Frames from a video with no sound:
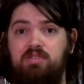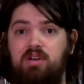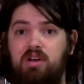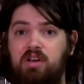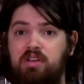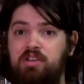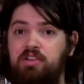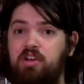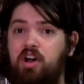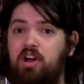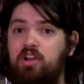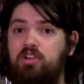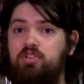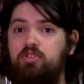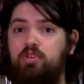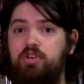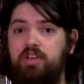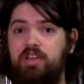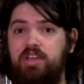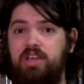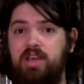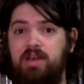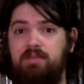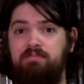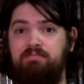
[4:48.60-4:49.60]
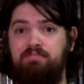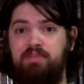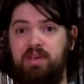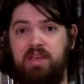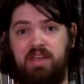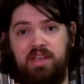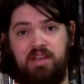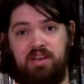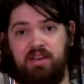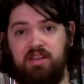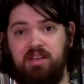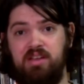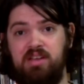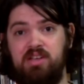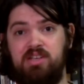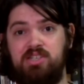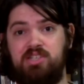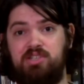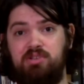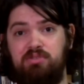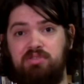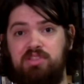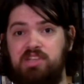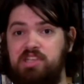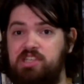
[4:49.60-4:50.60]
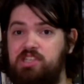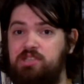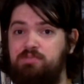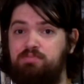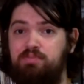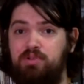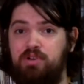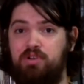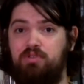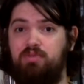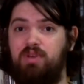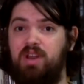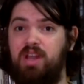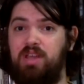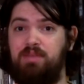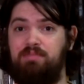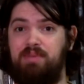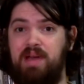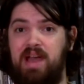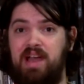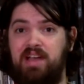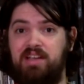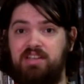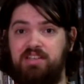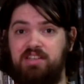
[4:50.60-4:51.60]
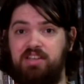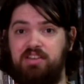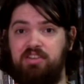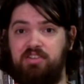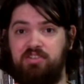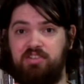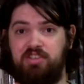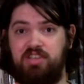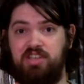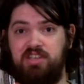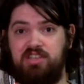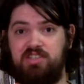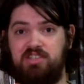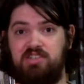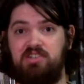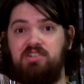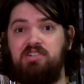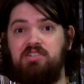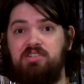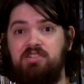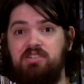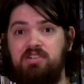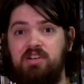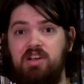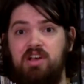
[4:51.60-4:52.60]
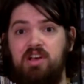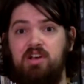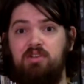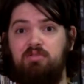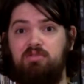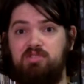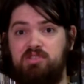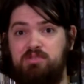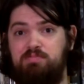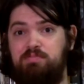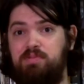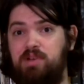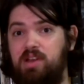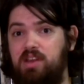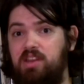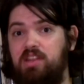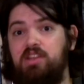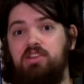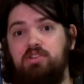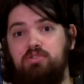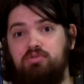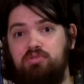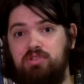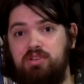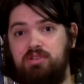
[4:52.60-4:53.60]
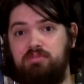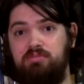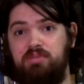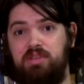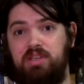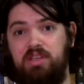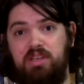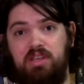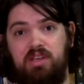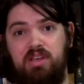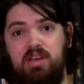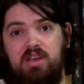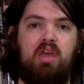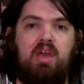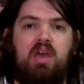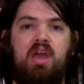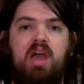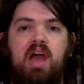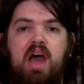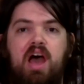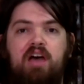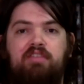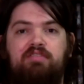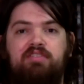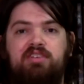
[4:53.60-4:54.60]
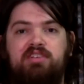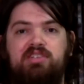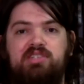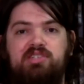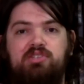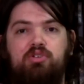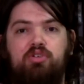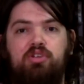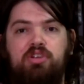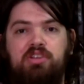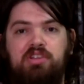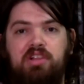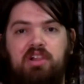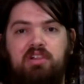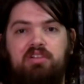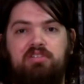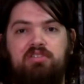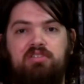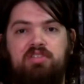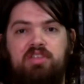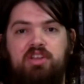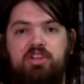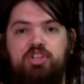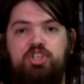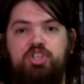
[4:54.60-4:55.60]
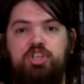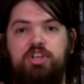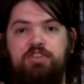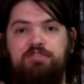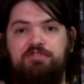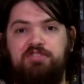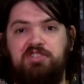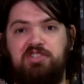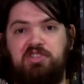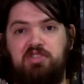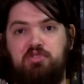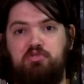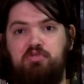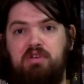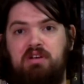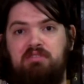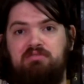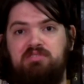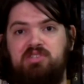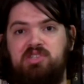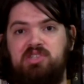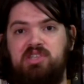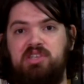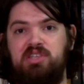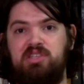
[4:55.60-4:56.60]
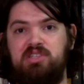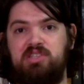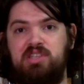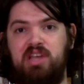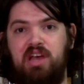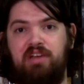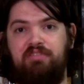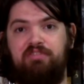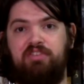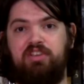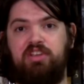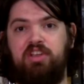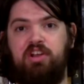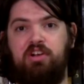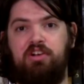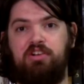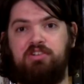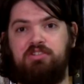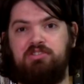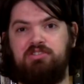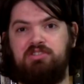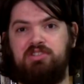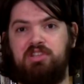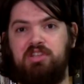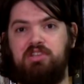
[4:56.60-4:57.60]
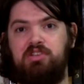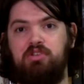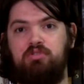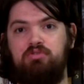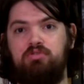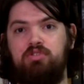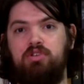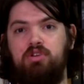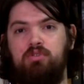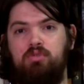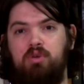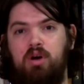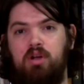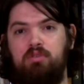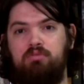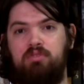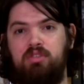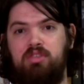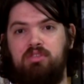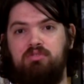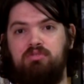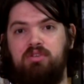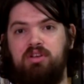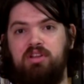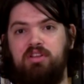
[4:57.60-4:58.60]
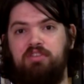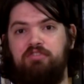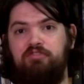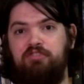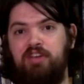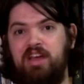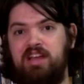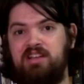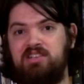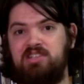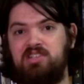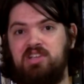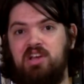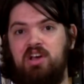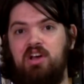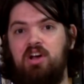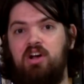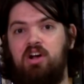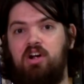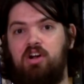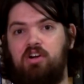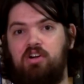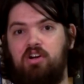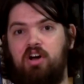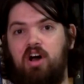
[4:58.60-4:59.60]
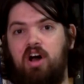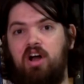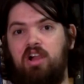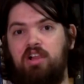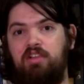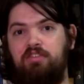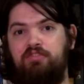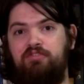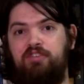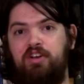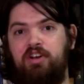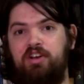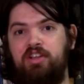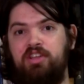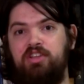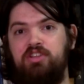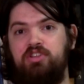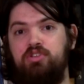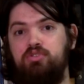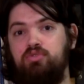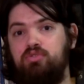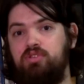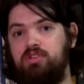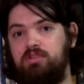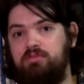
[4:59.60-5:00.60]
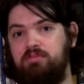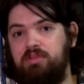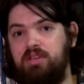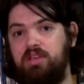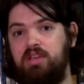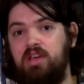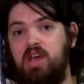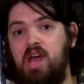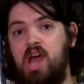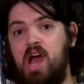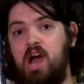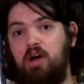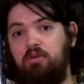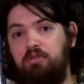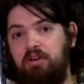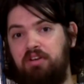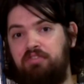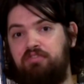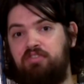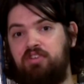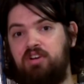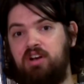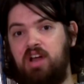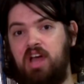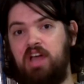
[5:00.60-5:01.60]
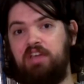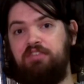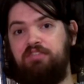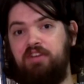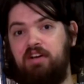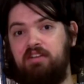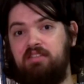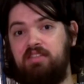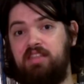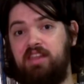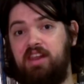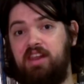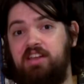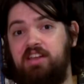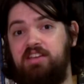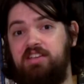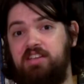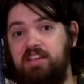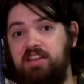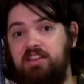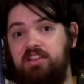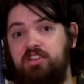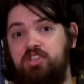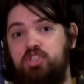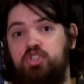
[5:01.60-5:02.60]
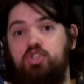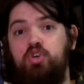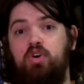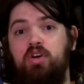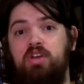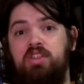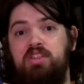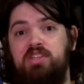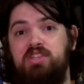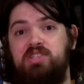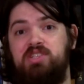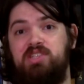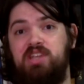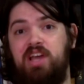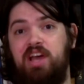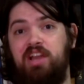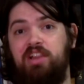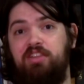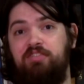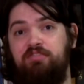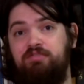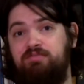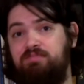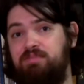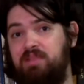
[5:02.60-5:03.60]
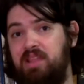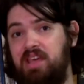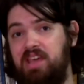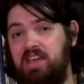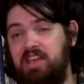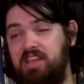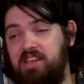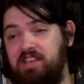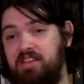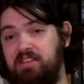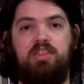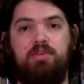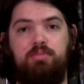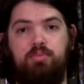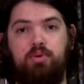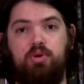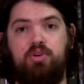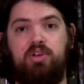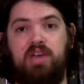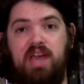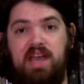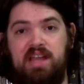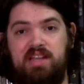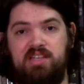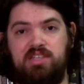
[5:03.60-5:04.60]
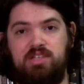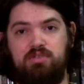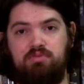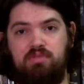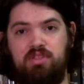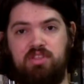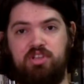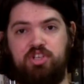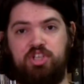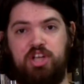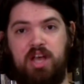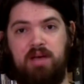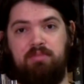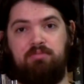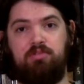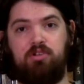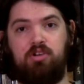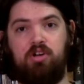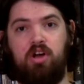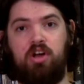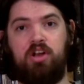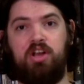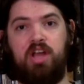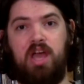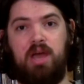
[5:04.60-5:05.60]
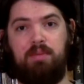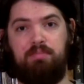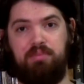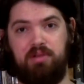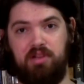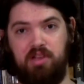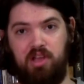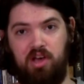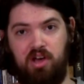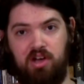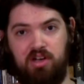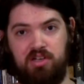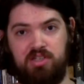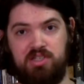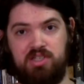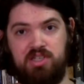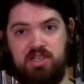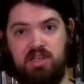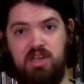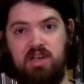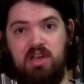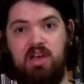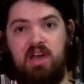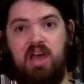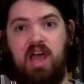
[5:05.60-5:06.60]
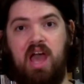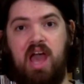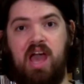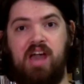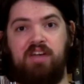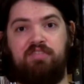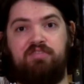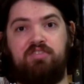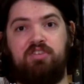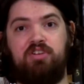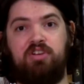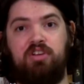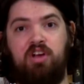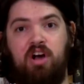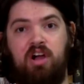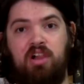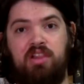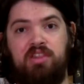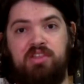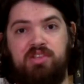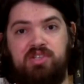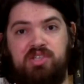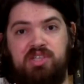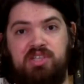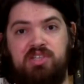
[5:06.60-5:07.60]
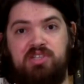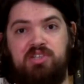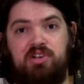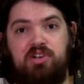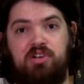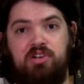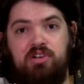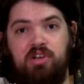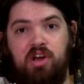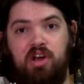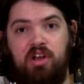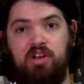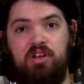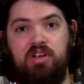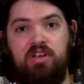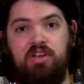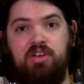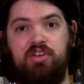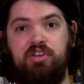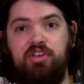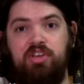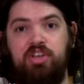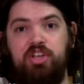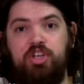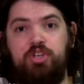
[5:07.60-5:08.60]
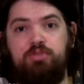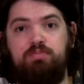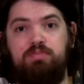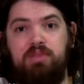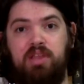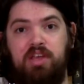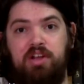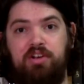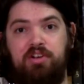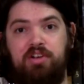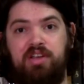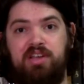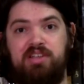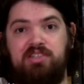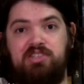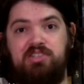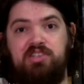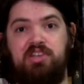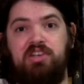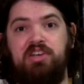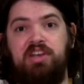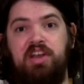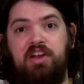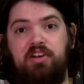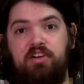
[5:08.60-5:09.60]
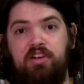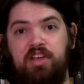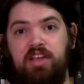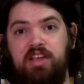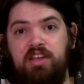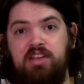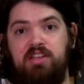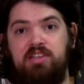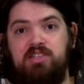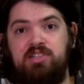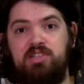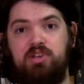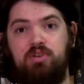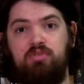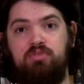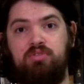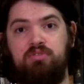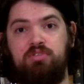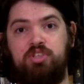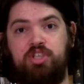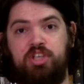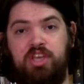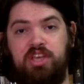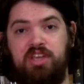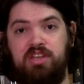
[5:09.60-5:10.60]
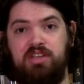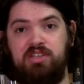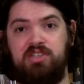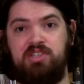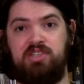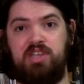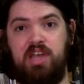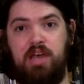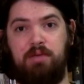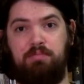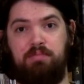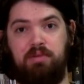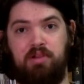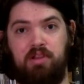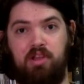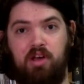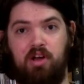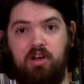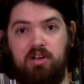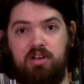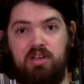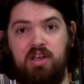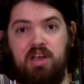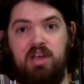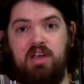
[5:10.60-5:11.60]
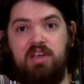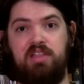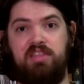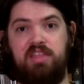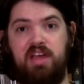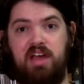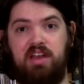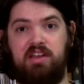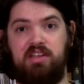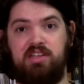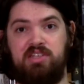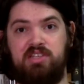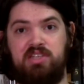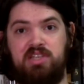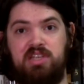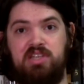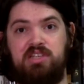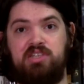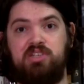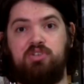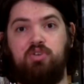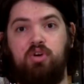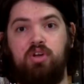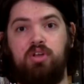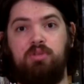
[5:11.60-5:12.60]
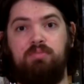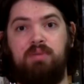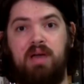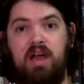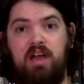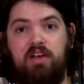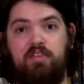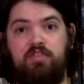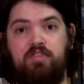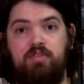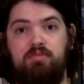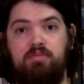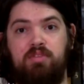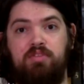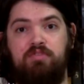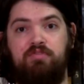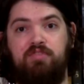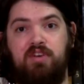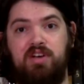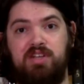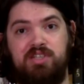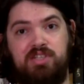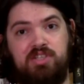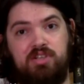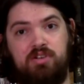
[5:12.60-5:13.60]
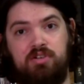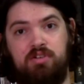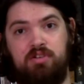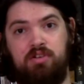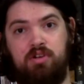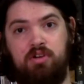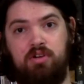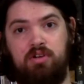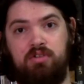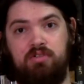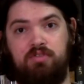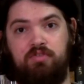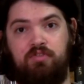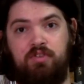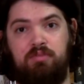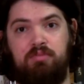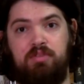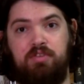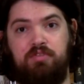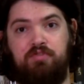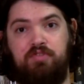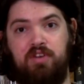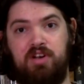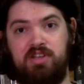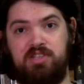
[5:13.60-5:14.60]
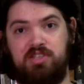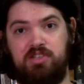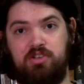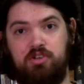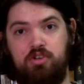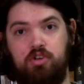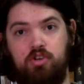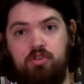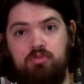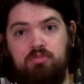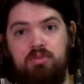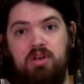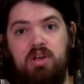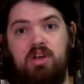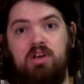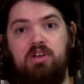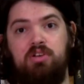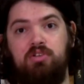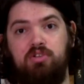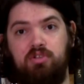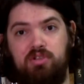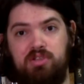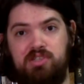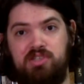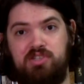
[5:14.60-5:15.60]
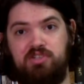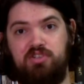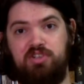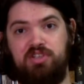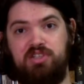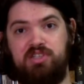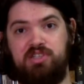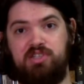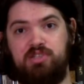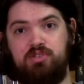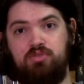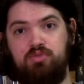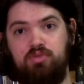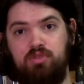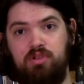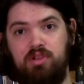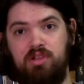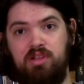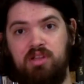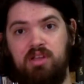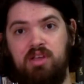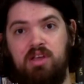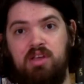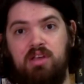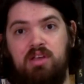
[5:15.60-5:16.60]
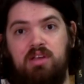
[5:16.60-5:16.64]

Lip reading: an ongoing campaign. So this book, when I backed it on Kickstarter, was pretty new to me. Having a storyteller that shifts throughout scenes, having characters that don't go on with you in advance, are all very new to me. However, I found did enjoy this style of play. The book ends with a chapter on epilogues. After all the scenes are done, each player gets to narrate his own kitten's epilogue. That is, his going back from the foster home, Knoll Street School,